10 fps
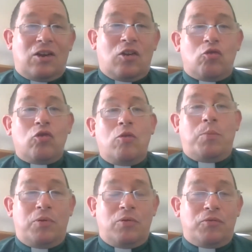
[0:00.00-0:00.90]
a
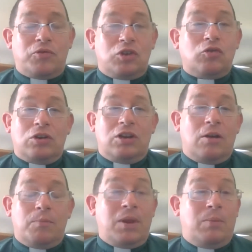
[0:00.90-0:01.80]
group of children,
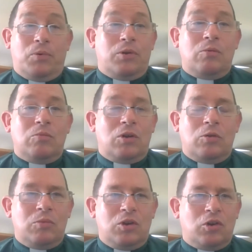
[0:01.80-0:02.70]
young people
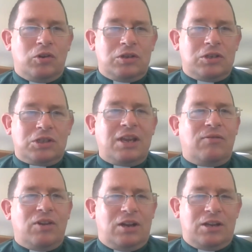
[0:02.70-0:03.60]
whom God has
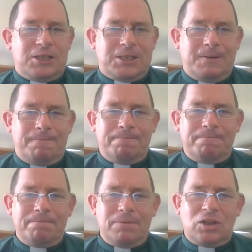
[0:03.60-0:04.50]
given us.
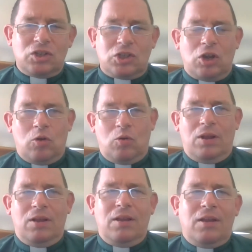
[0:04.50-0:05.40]
So
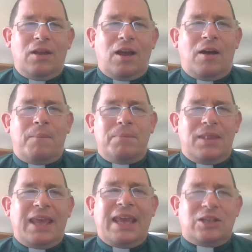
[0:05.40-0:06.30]

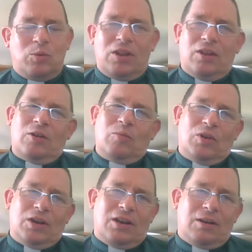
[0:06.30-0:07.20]
here's where the
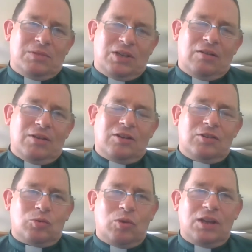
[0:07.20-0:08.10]
homework comes up,
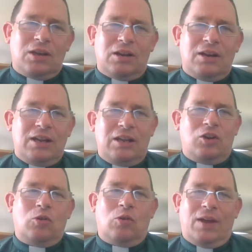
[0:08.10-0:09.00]
because we're going to
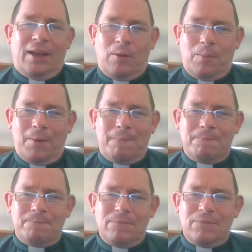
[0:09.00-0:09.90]
need your help.
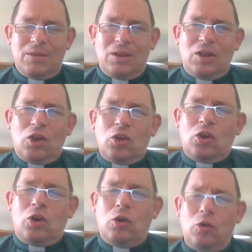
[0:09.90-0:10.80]

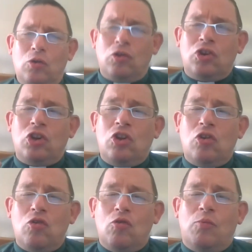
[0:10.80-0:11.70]
Could
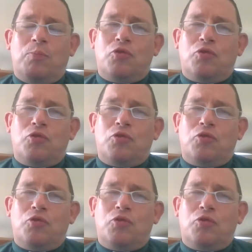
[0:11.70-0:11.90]
you